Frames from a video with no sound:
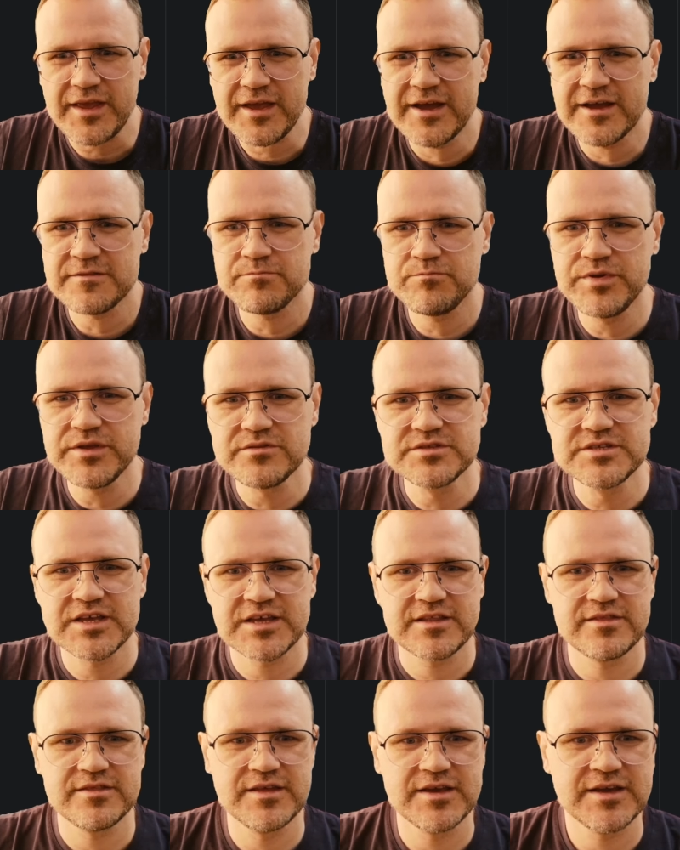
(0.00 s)
and build
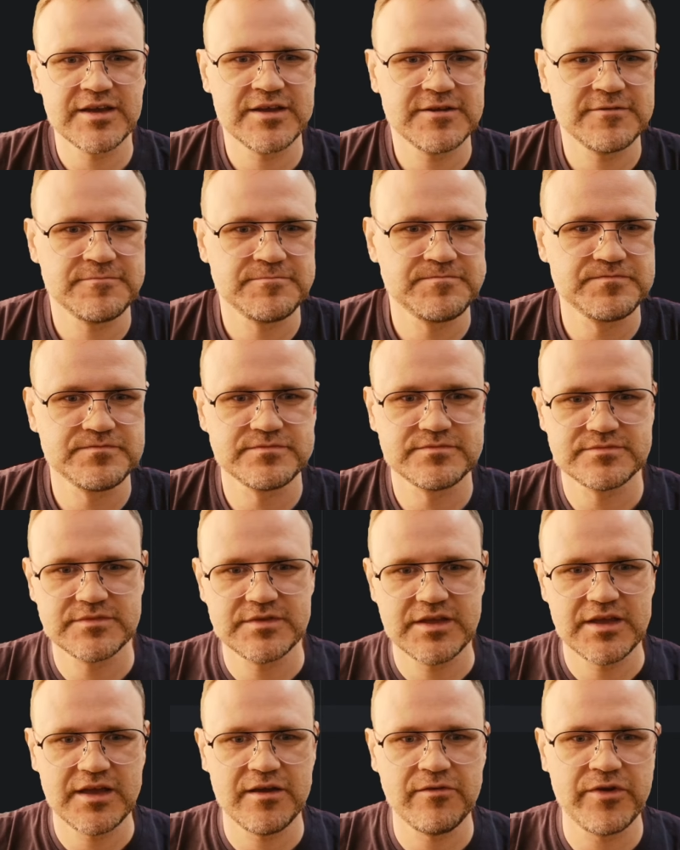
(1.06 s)

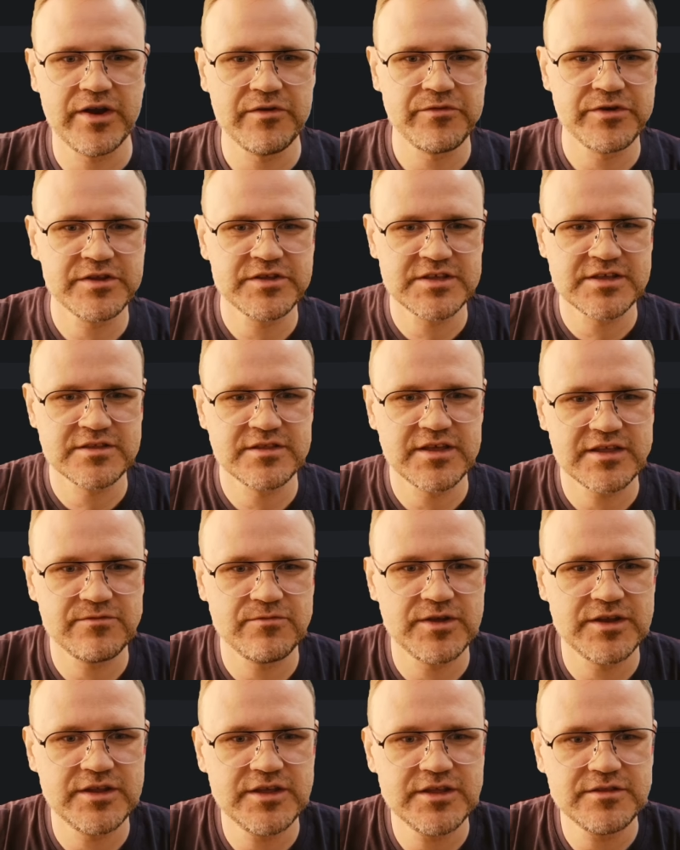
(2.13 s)
everything that we
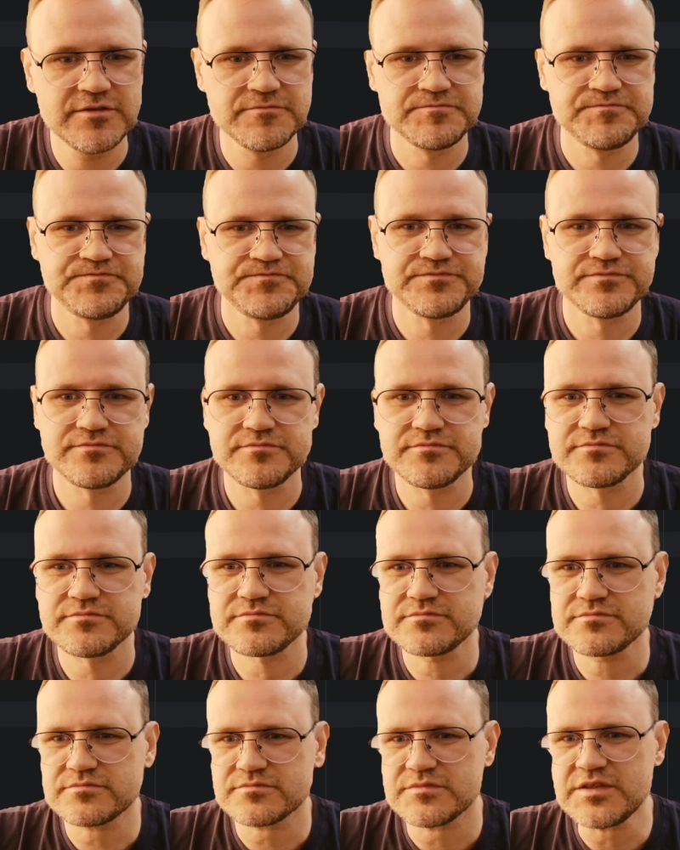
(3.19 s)
need.
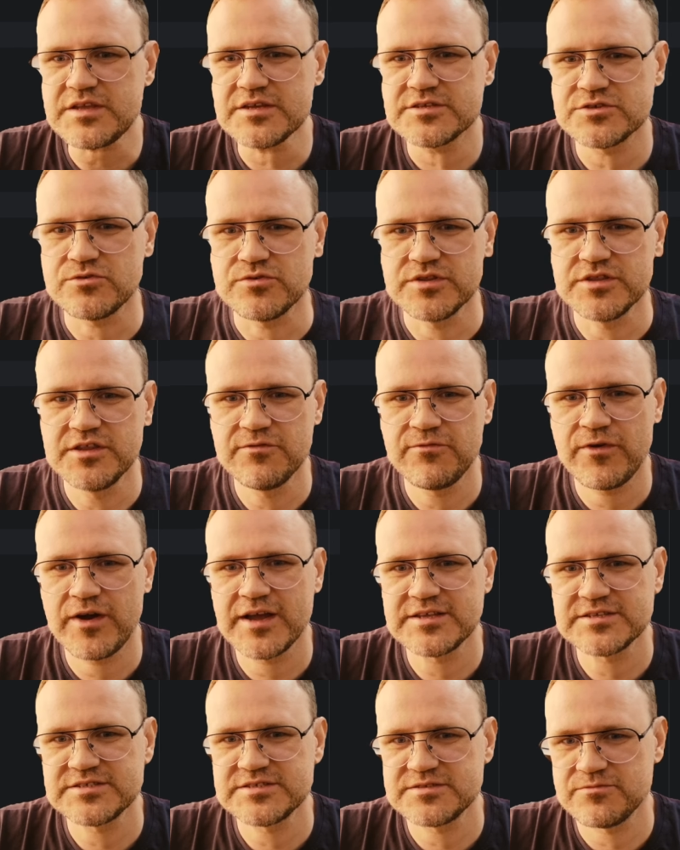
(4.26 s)
So it
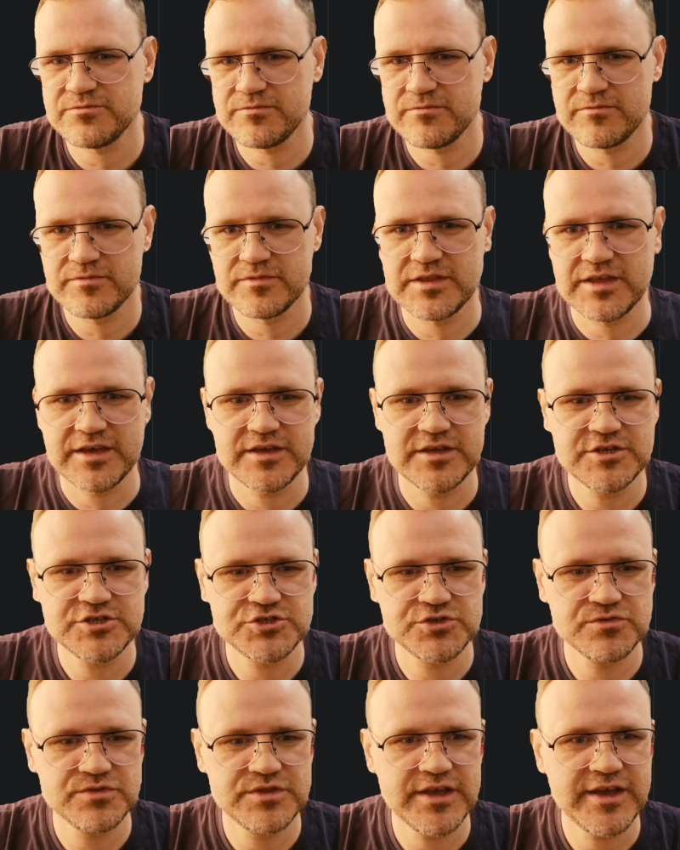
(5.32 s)
defines the
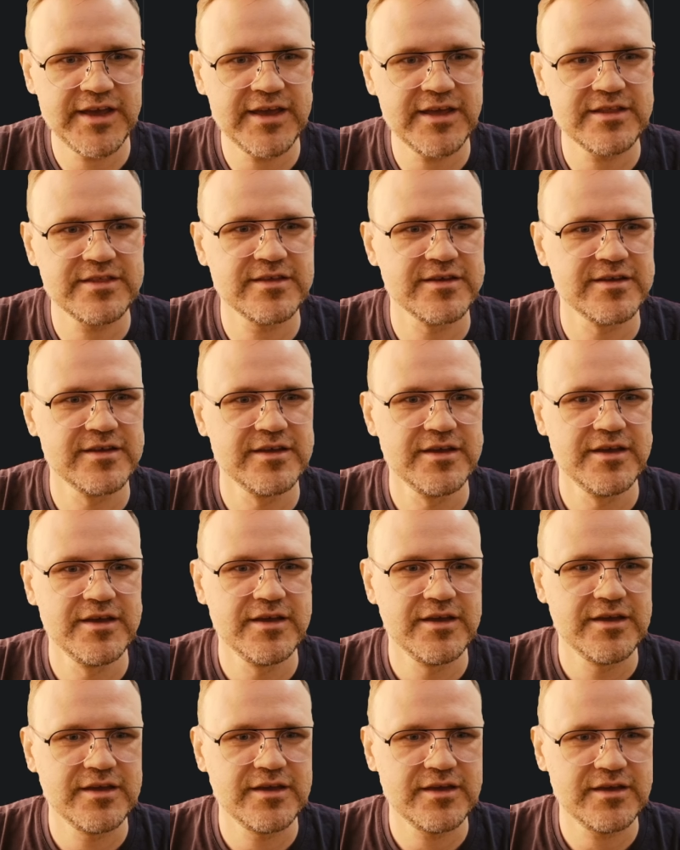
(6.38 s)
issue date,
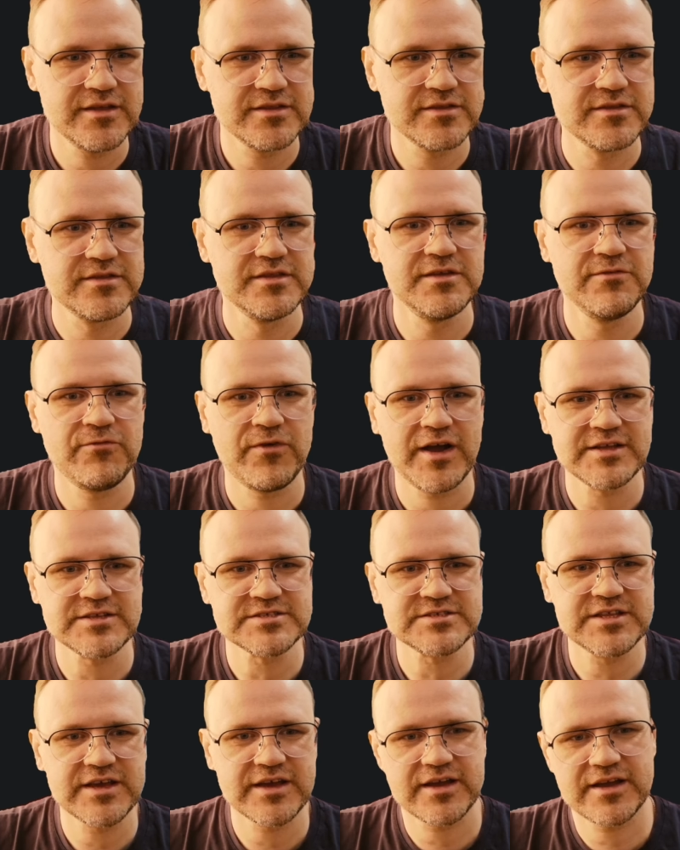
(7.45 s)
it defines
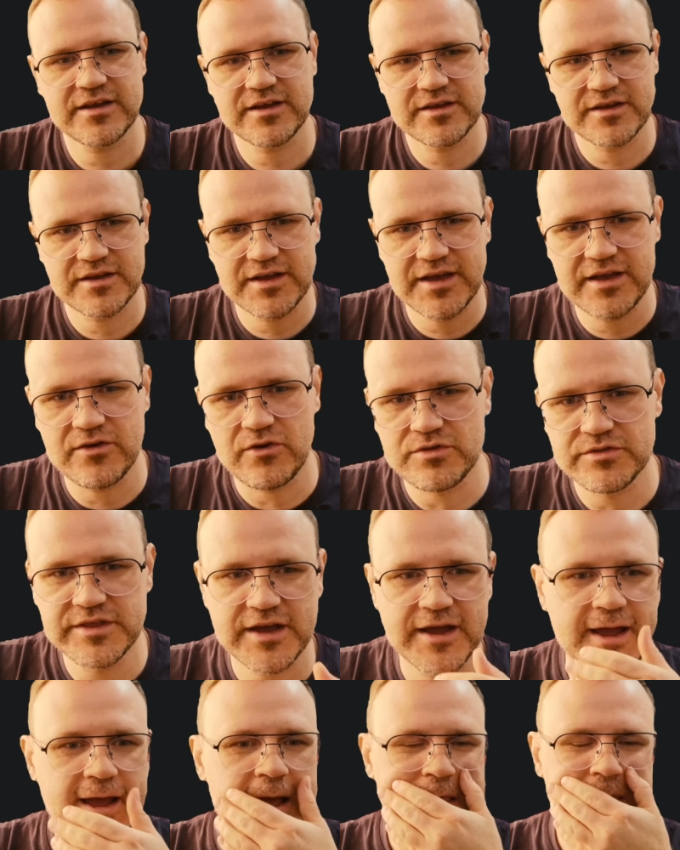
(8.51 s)
all the
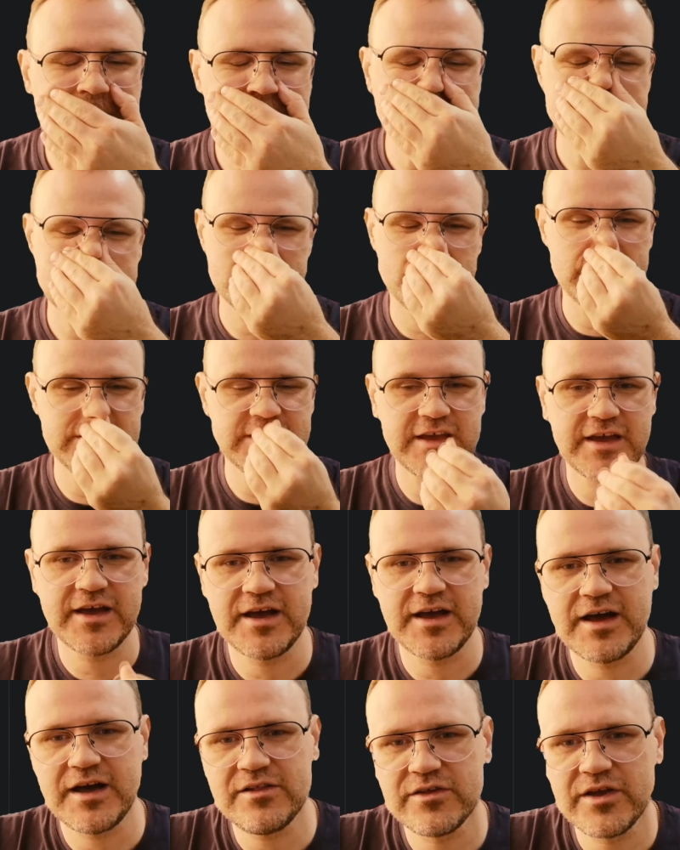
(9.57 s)
headers, so the
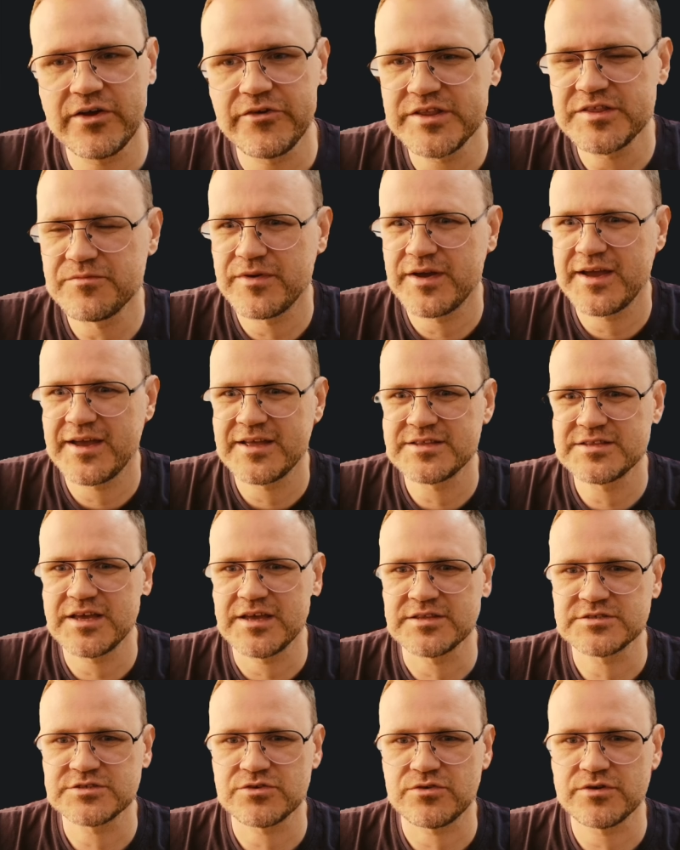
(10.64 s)
algorithm, and
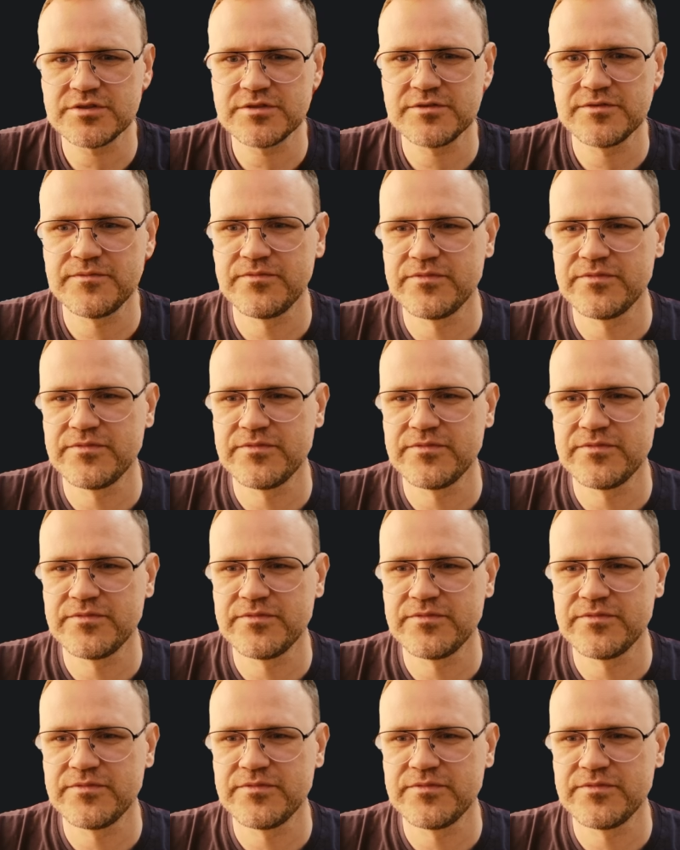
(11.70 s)
so on.